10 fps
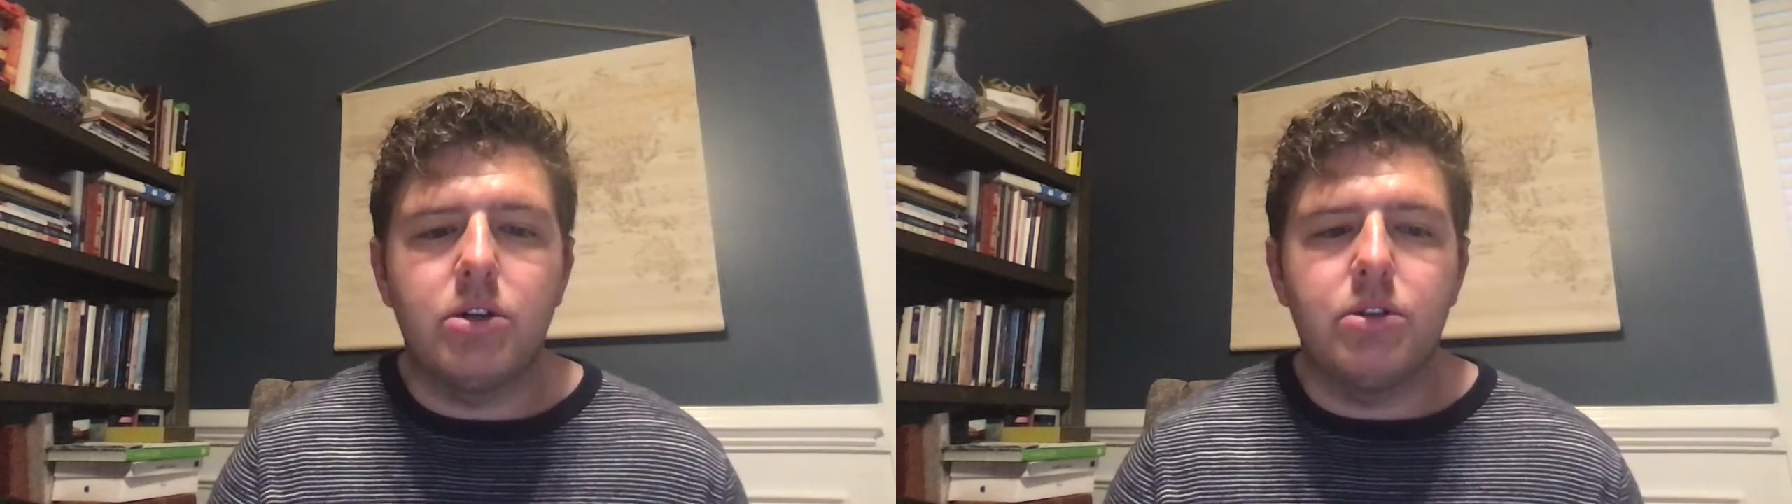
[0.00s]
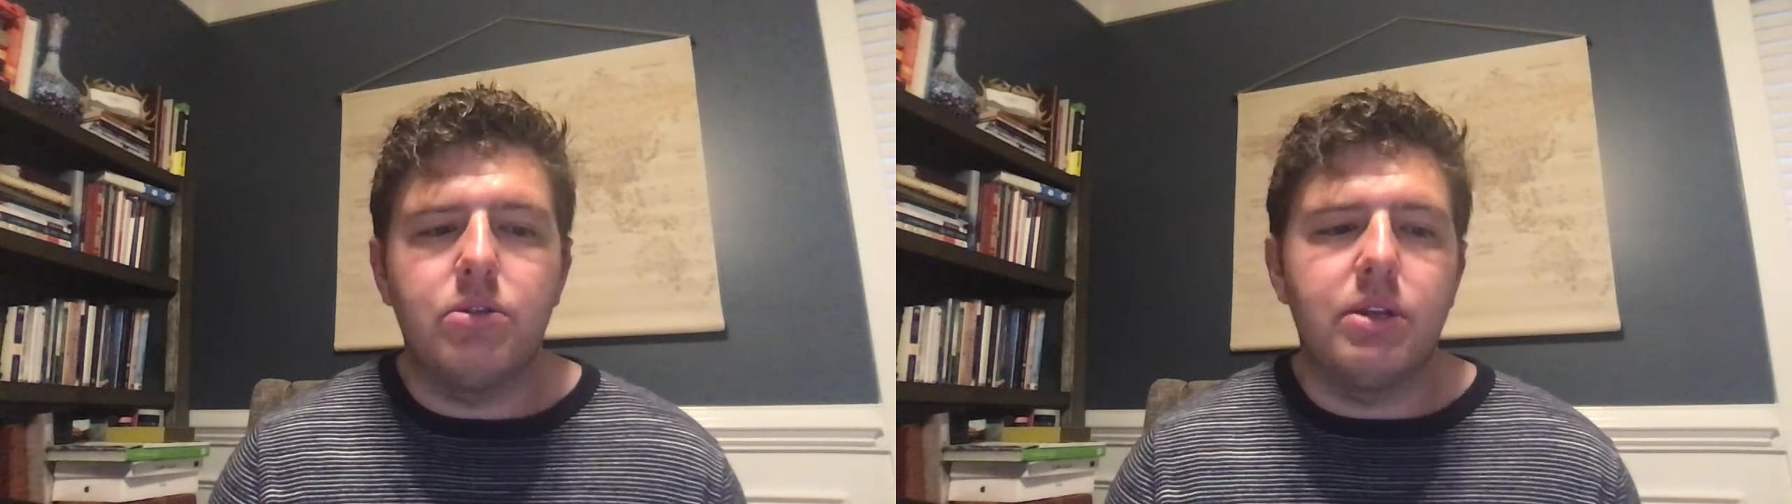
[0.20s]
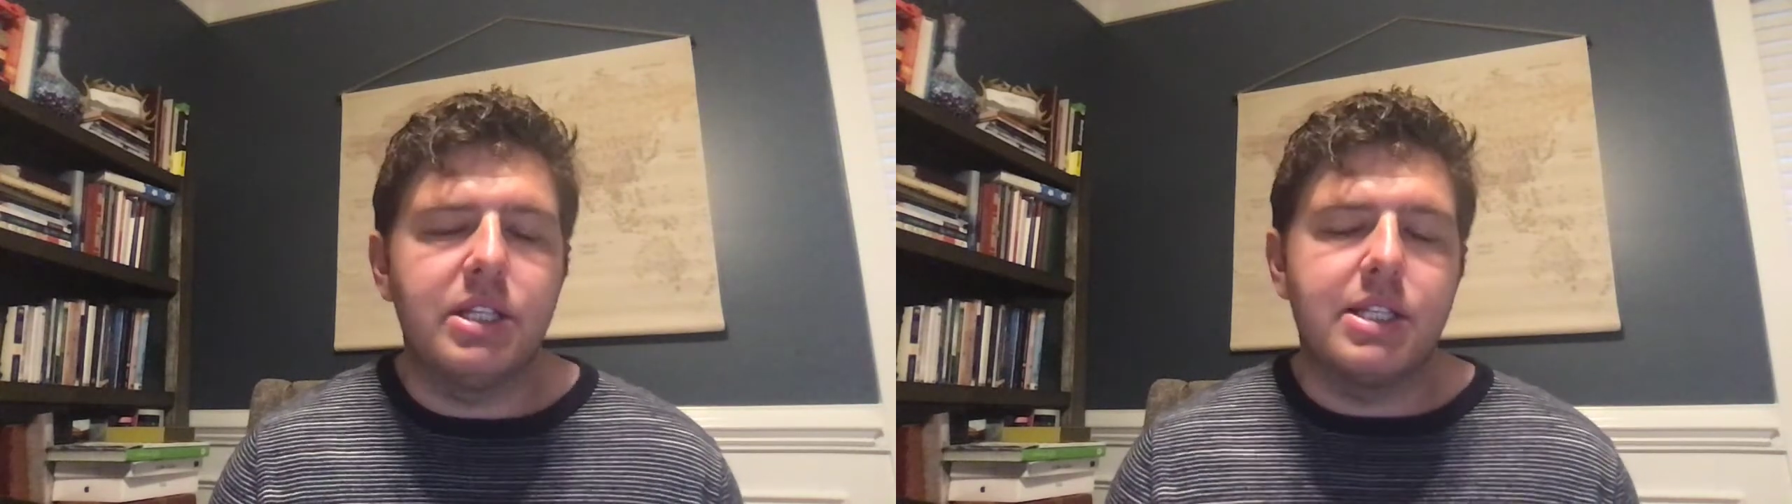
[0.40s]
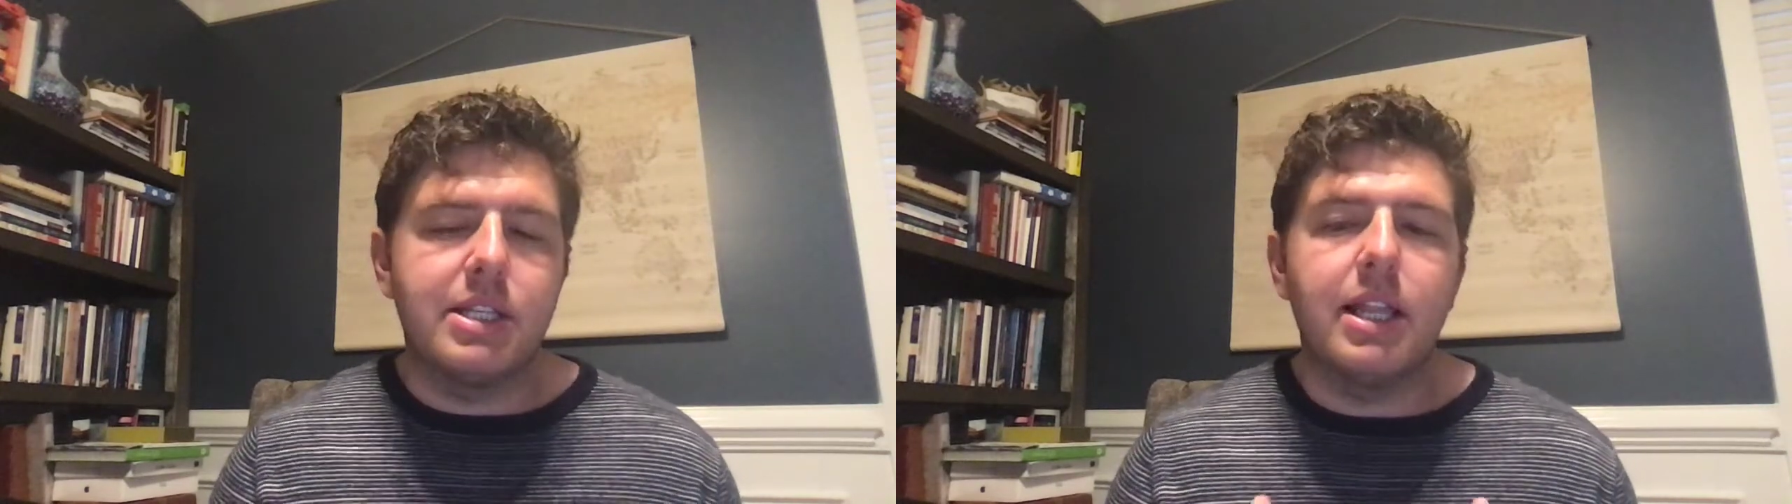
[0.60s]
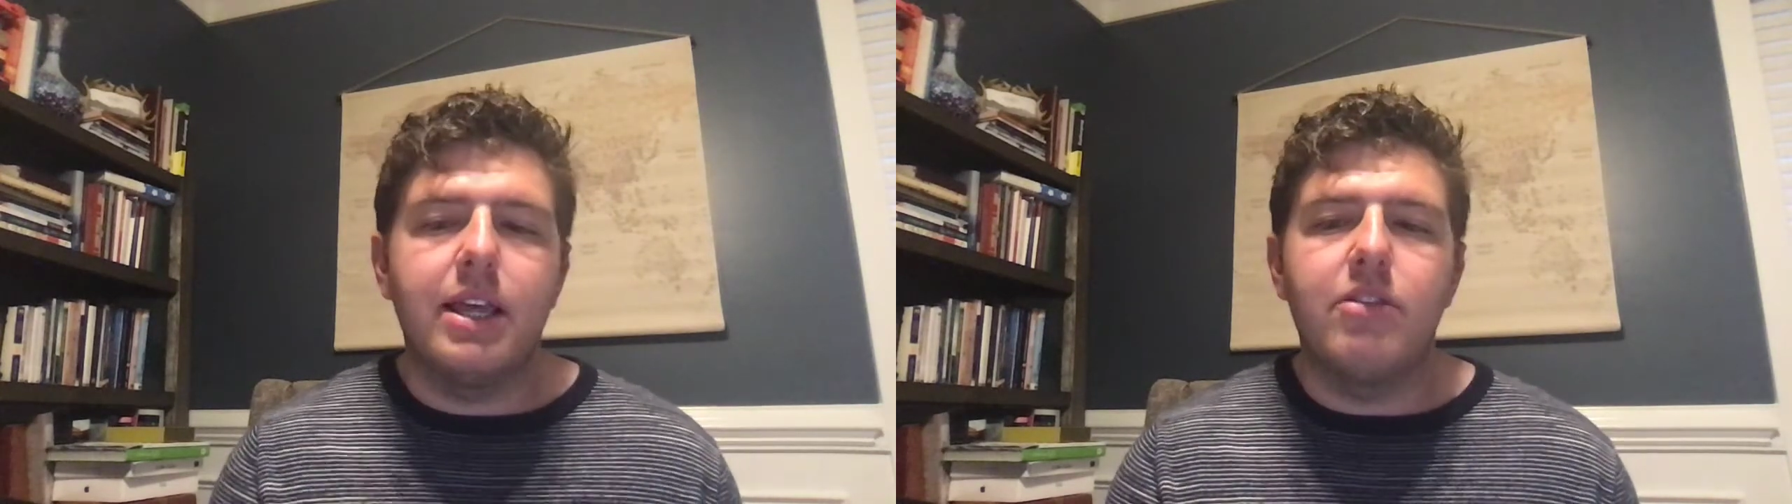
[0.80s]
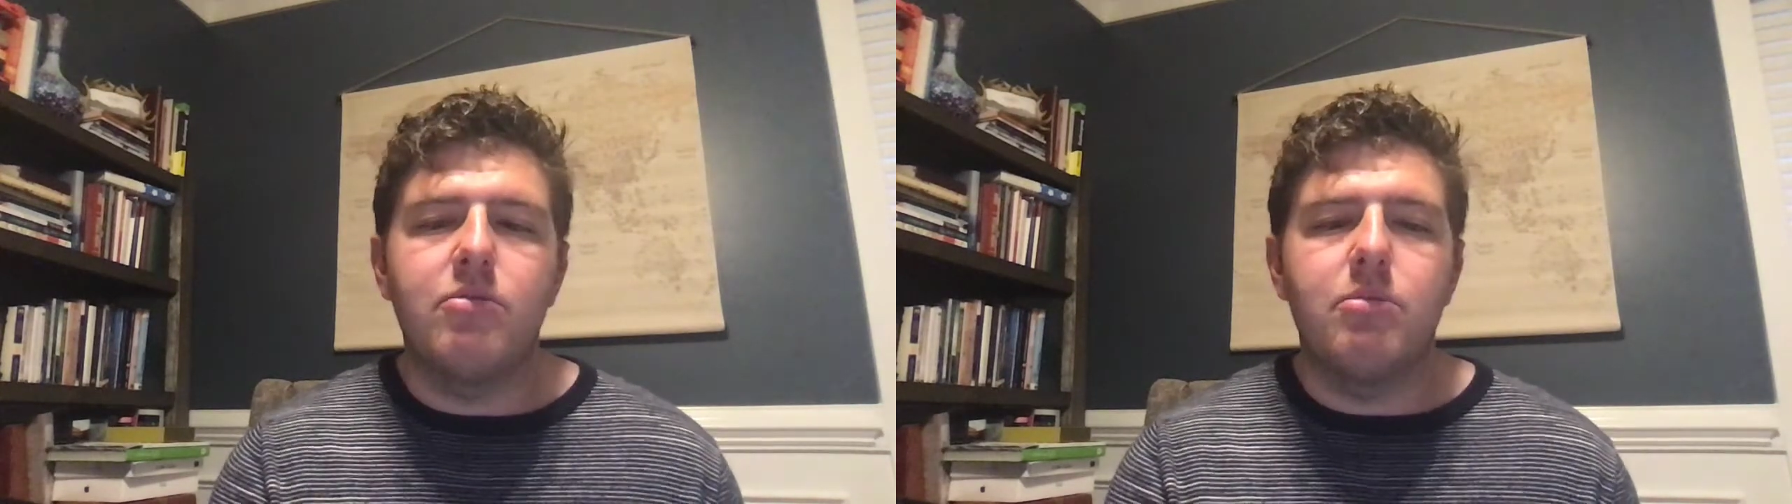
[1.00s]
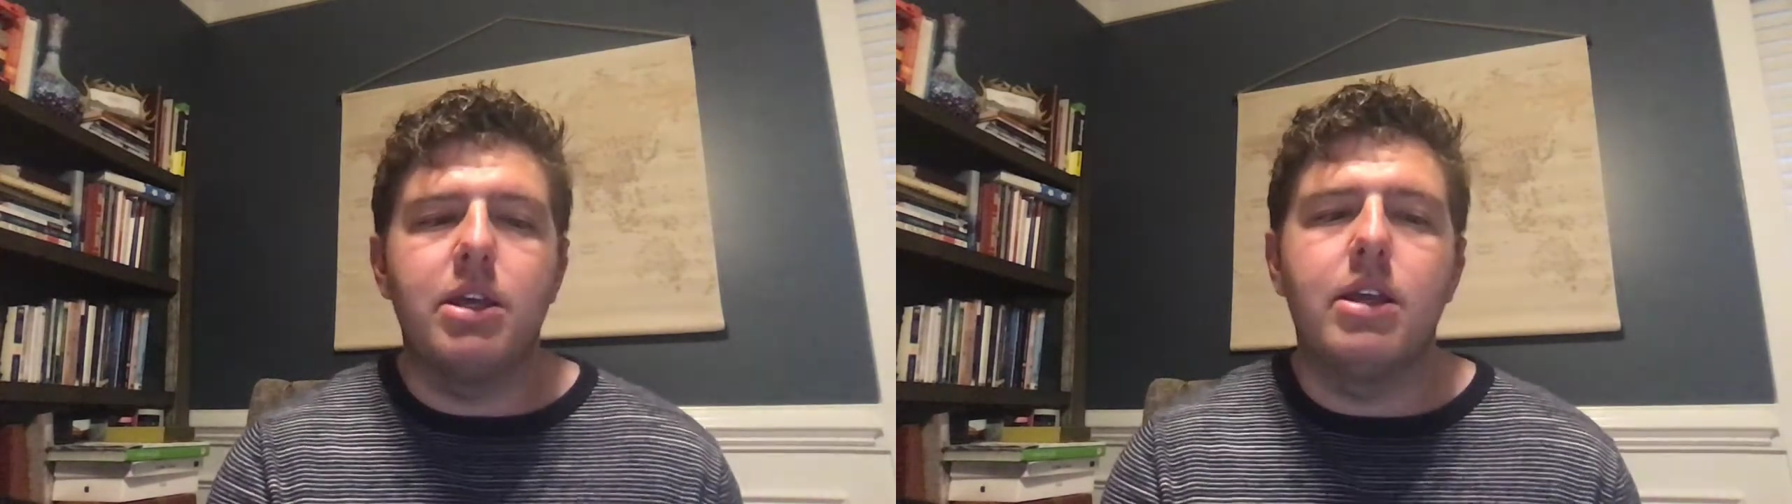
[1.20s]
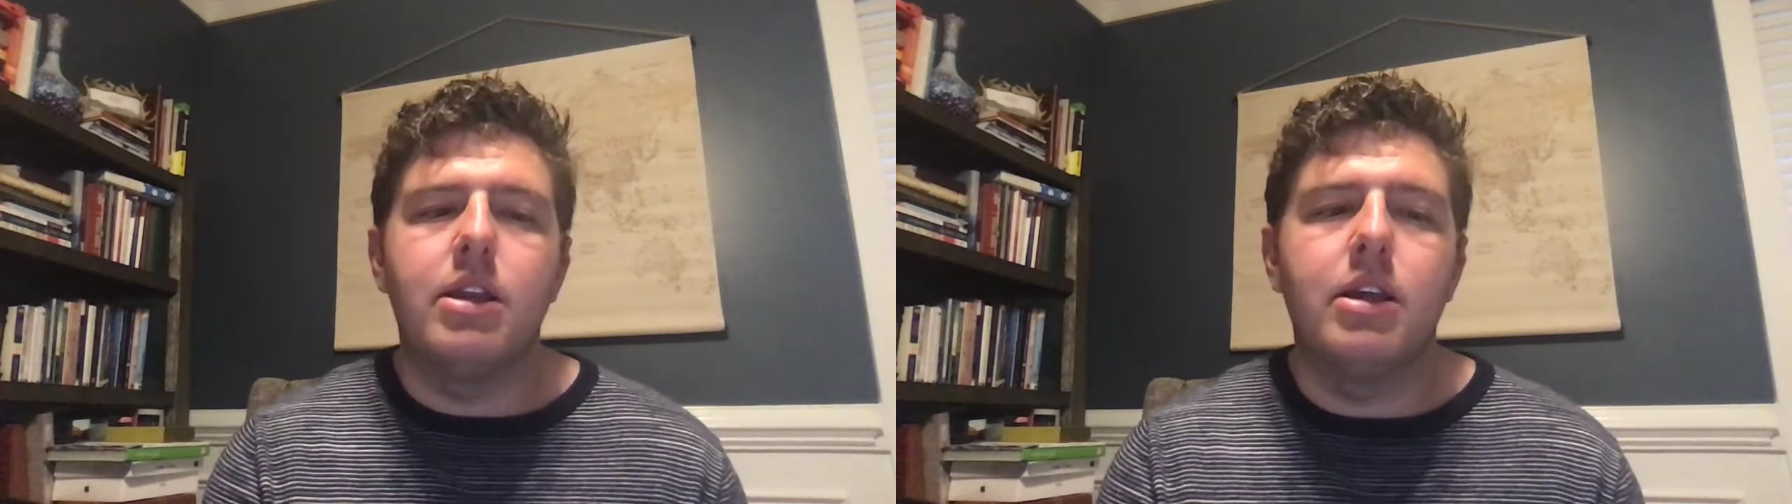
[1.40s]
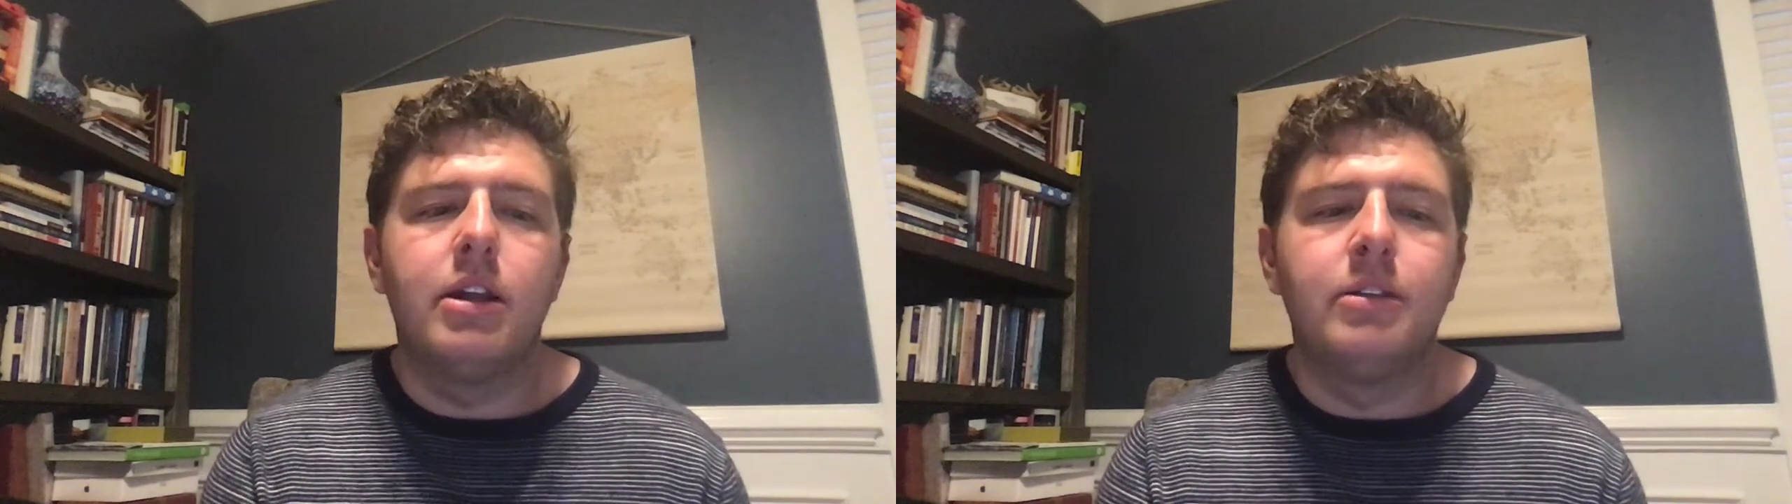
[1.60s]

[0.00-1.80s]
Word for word: to enslave men